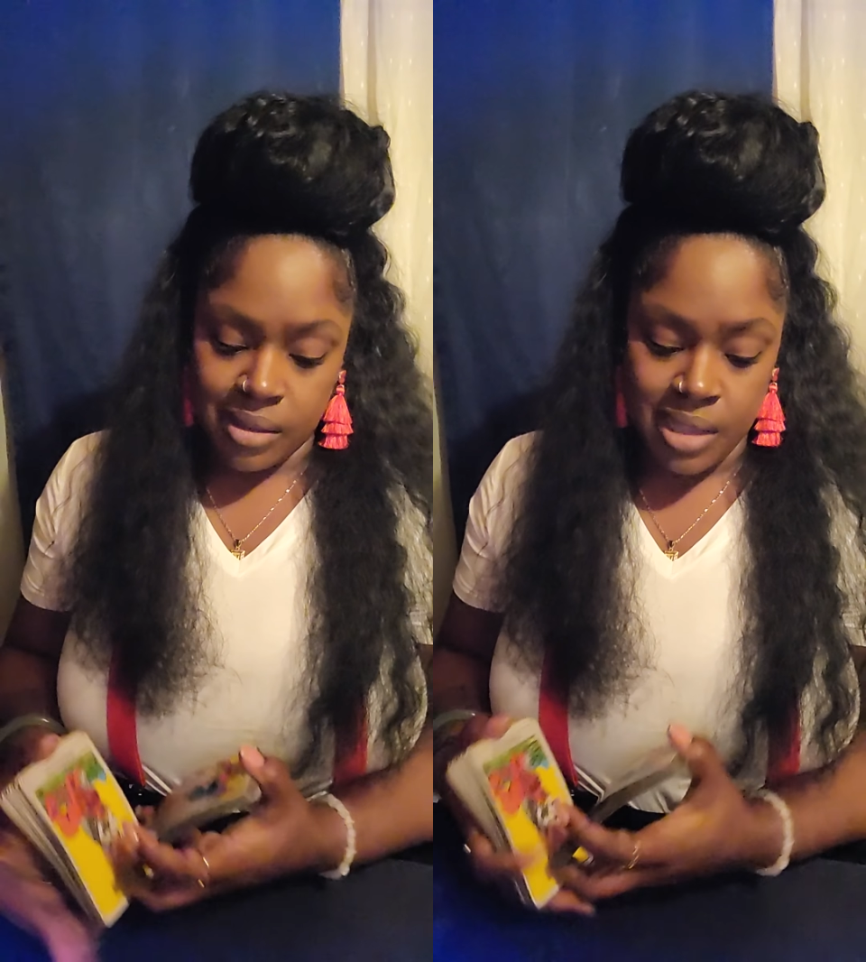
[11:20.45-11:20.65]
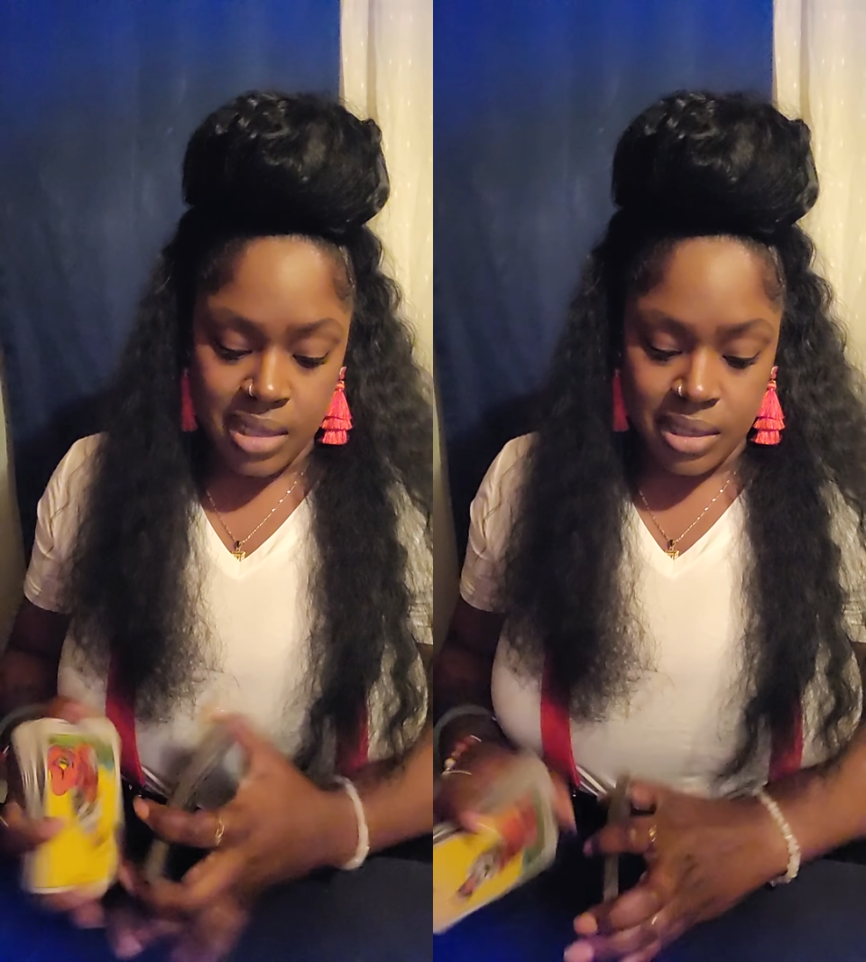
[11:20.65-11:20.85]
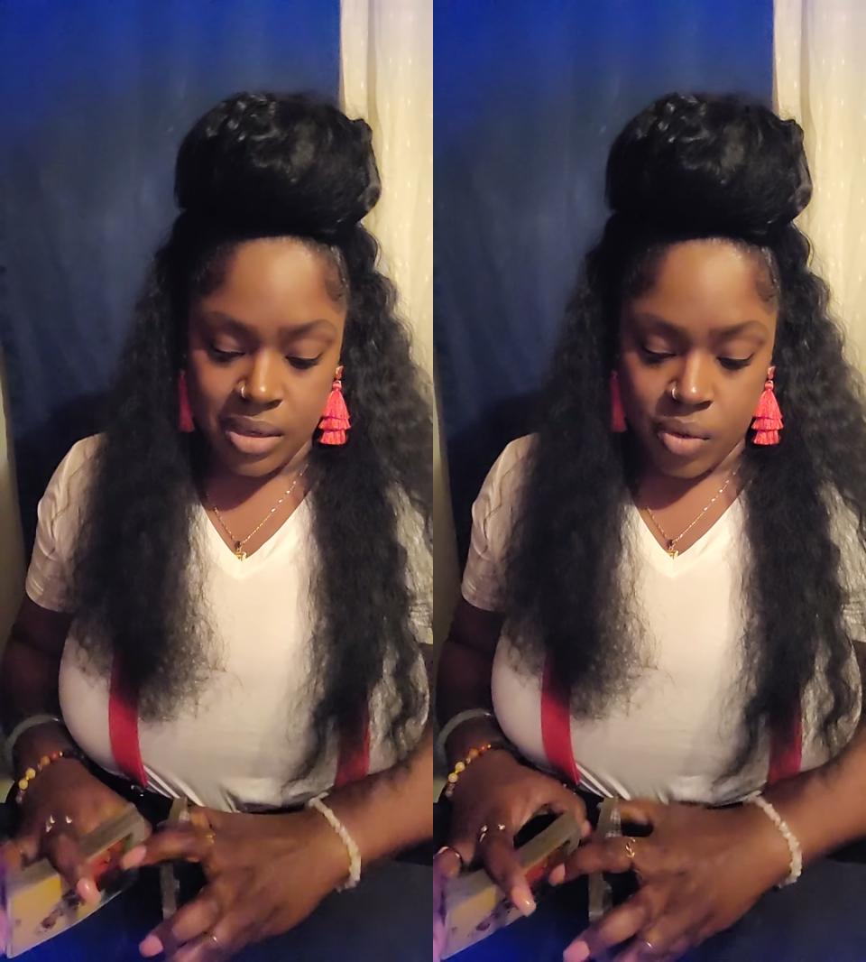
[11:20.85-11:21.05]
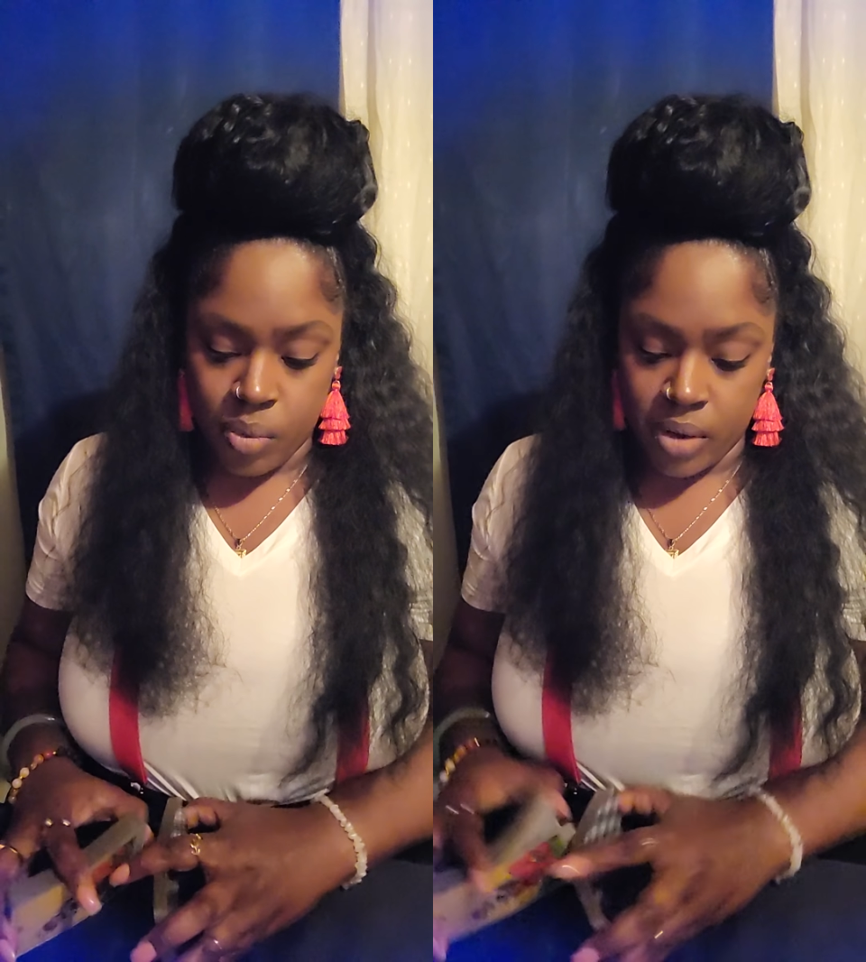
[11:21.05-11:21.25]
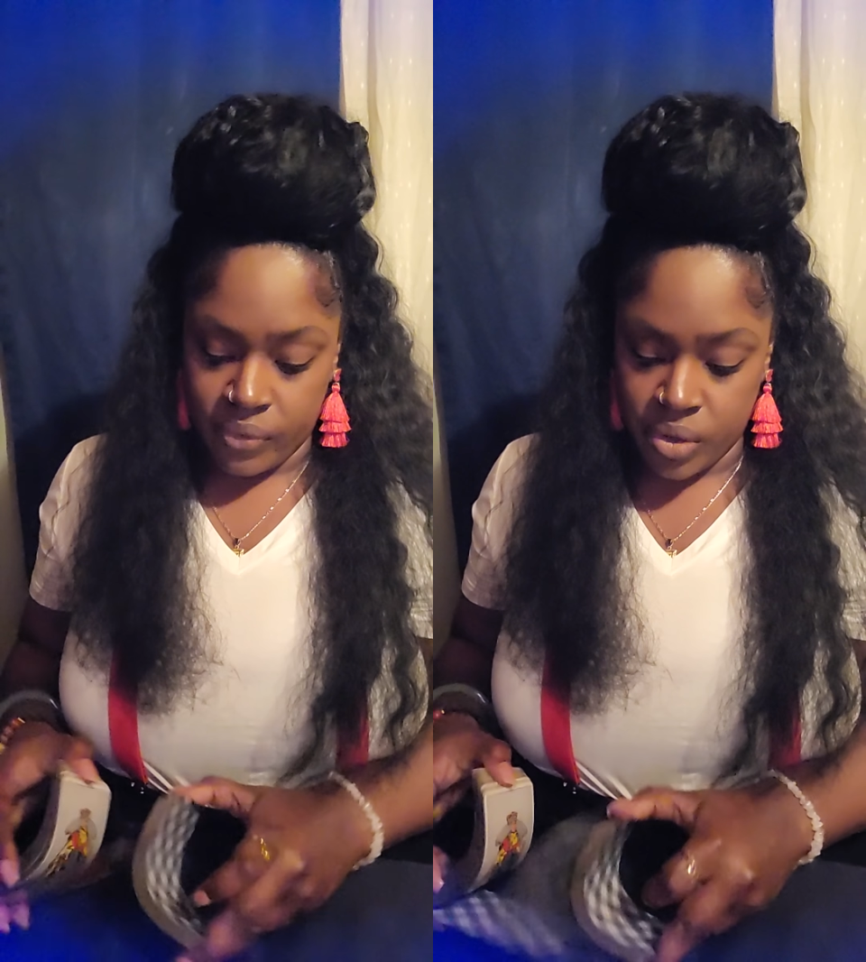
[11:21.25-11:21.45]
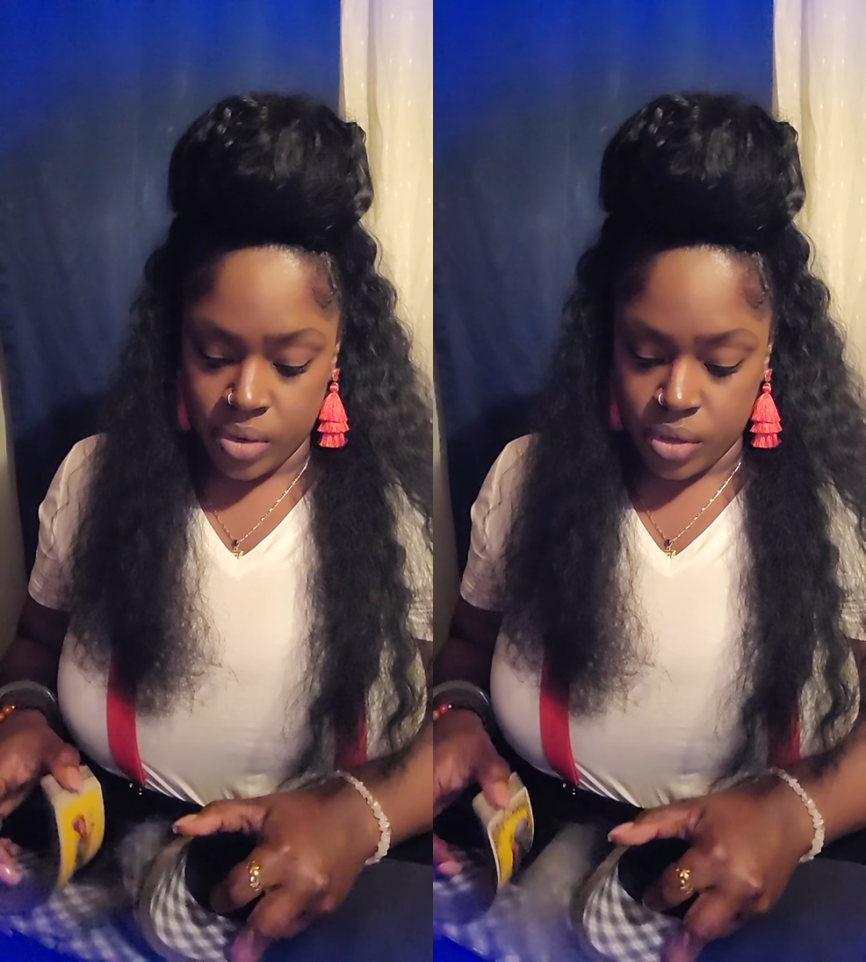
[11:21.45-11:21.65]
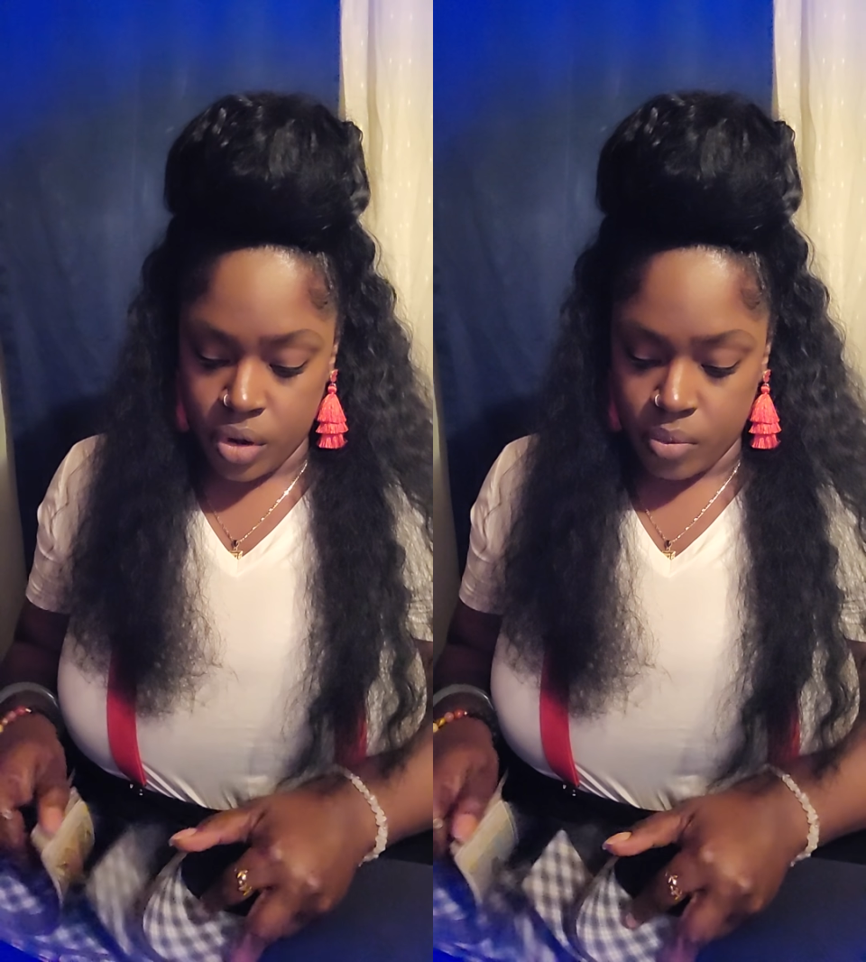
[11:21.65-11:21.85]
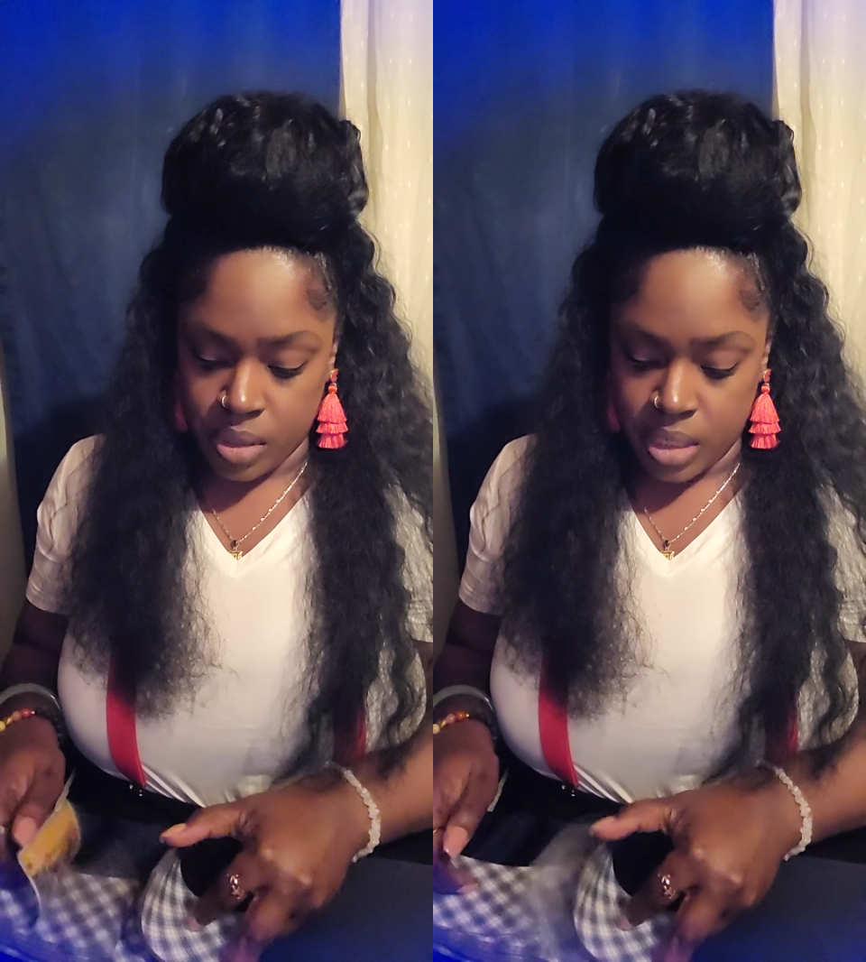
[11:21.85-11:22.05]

Things that don't work for you, you're